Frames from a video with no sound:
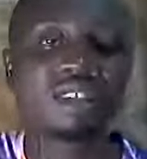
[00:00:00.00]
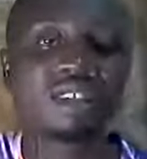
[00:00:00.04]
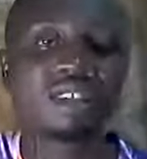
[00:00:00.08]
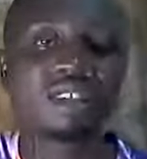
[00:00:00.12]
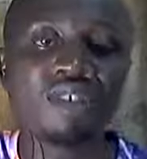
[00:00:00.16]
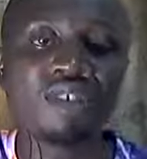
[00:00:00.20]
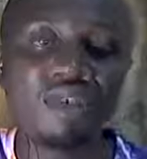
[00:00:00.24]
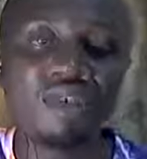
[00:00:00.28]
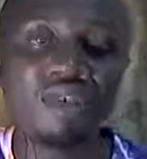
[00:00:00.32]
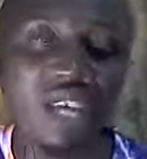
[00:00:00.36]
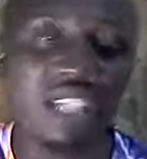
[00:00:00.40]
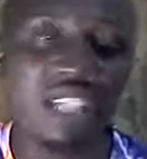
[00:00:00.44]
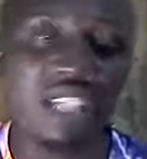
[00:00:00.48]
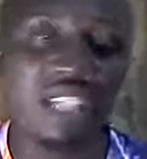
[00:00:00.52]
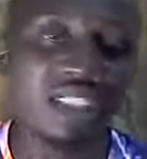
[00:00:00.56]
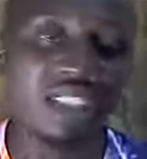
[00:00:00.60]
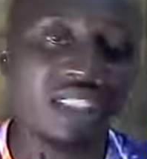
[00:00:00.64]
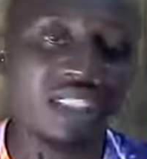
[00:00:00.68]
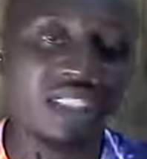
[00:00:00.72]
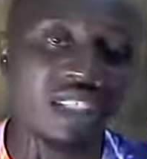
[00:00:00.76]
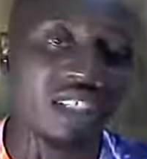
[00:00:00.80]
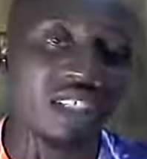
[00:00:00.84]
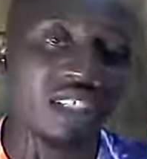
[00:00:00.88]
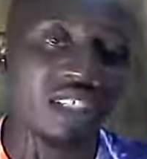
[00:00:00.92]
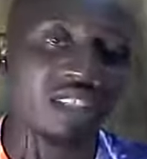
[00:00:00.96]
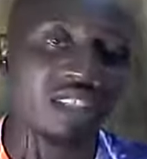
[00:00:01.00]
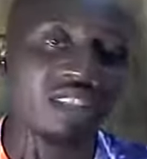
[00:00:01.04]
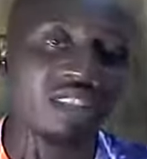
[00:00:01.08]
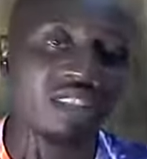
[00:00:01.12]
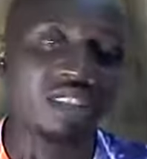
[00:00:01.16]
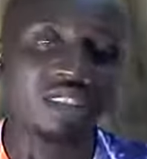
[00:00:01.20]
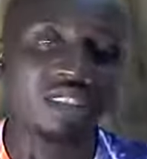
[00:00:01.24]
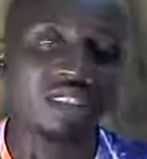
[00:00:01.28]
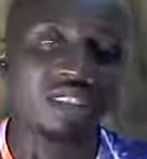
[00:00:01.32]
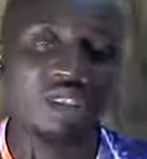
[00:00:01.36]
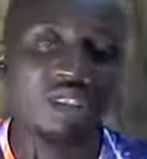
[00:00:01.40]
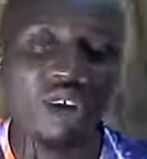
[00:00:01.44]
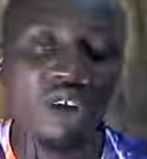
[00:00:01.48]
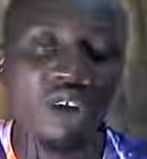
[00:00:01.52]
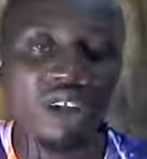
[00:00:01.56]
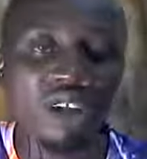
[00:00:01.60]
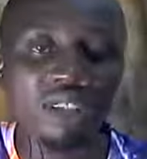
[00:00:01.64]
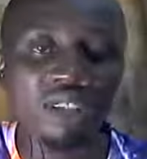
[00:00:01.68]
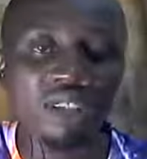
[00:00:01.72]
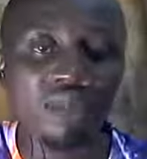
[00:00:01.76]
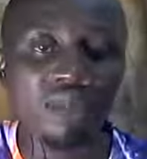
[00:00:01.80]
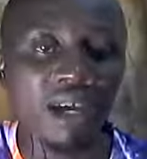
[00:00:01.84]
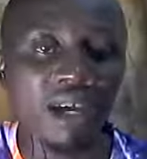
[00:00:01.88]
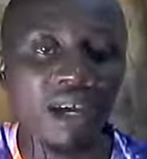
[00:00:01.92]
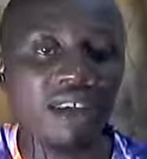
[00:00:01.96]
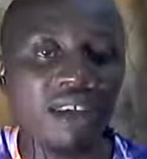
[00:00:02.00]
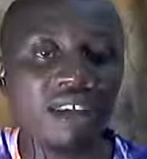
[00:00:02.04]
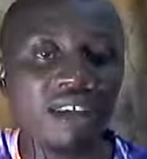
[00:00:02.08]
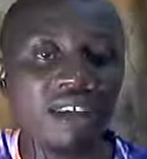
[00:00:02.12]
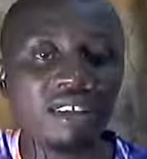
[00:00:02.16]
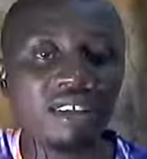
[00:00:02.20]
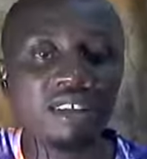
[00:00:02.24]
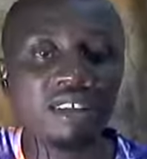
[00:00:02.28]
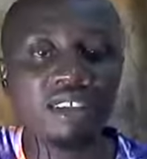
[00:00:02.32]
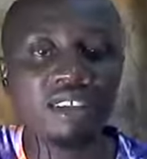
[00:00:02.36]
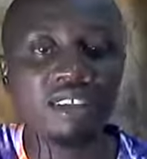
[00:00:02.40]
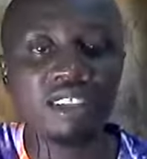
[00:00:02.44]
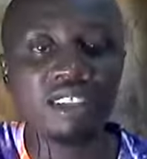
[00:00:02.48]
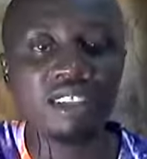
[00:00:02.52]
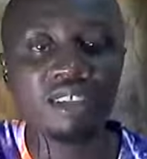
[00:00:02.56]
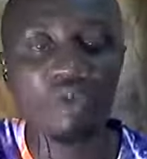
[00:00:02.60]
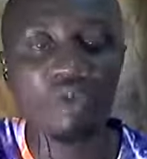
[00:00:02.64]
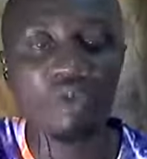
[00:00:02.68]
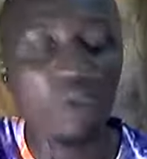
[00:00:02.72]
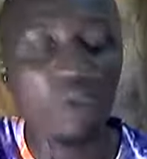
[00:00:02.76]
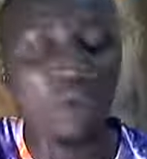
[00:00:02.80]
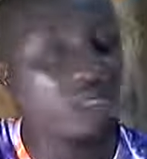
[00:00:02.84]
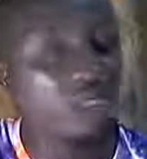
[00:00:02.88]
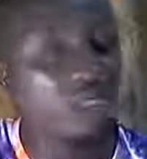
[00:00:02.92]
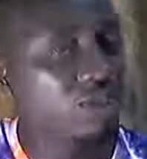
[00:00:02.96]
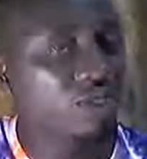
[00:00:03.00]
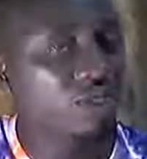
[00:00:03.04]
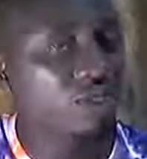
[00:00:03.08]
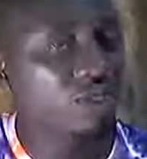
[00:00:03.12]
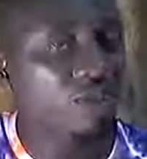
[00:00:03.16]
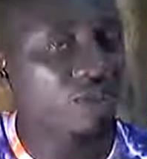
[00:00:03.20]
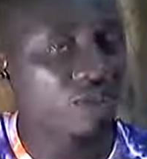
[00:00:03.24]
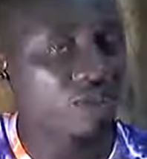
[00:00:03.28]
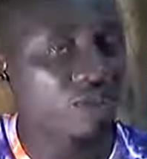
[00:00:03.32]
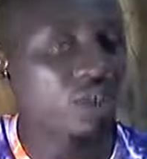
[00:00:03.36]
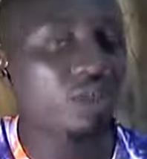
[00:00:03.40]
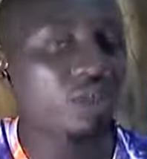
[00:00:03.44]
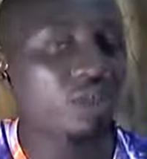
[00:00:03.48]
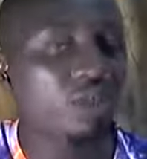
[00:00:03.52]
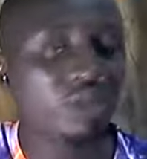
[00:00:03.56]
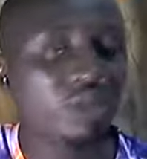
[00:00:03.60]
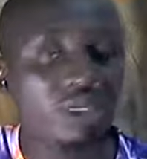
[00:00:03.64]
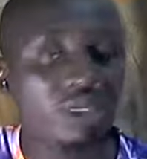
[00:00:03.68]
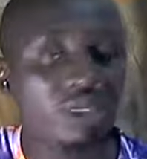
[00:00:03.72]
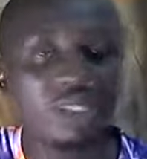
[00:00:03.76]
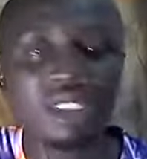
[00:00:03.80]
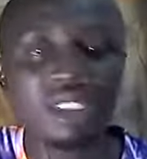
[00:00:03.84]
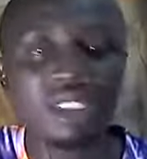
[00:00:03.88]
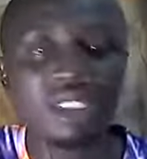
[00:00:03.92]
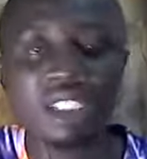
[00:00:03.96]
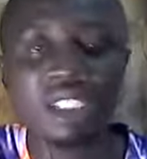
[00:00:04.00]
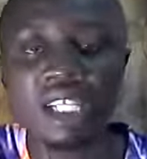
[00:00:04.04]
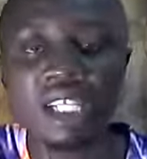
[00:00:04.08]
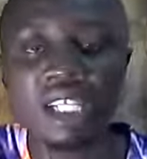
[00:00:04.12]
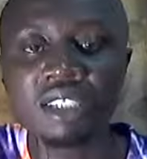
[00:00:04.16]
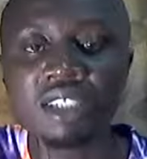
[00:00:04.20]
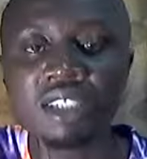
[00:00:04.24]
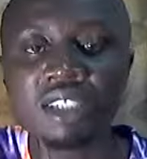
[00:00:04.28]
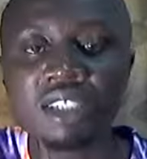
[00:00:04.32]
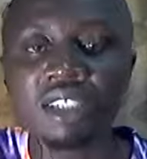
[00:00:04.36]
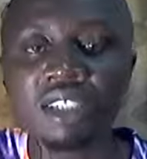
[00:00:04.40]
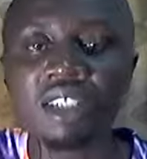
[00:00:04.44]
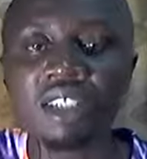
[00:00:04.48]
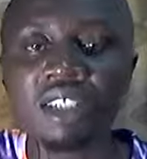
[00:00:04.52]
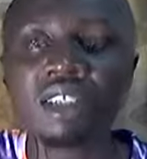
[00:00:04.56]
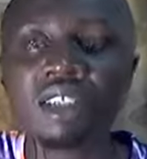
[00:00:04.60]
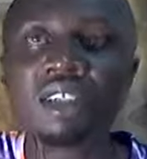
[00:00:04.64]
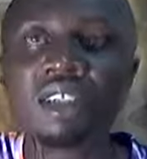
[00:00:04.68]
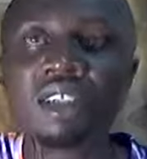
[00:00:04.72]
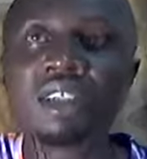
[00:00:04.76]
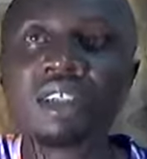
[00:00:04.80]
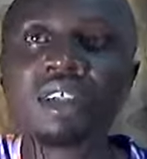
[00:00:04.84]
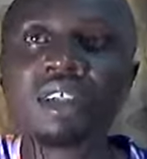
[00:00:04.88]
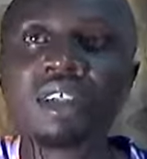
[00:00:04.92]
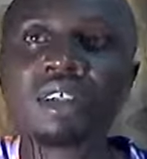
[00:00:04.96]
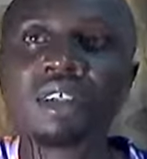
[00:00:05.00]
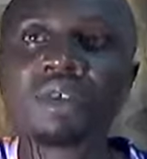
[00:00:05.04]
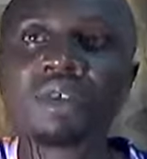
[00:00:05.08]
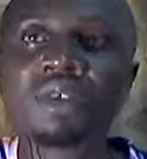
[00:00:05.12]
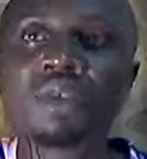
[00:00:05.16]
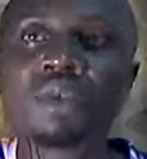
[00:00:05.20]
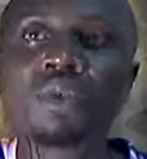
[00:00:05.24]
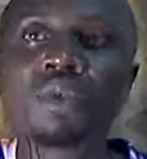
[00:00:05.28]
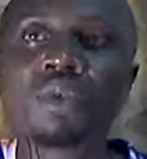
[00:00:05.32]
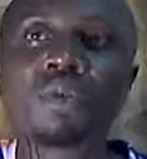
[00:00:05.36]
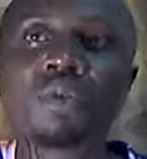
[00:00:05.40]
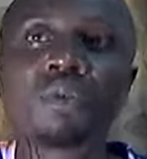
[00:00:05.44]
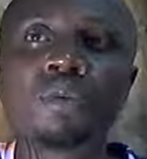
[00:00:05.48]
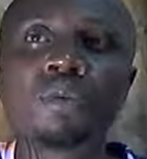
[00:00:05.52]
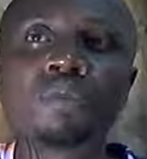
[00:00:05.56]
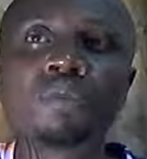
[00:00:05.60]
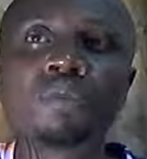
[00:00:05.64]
over the years is caused by the quality of fuel we use in Nigeria. So,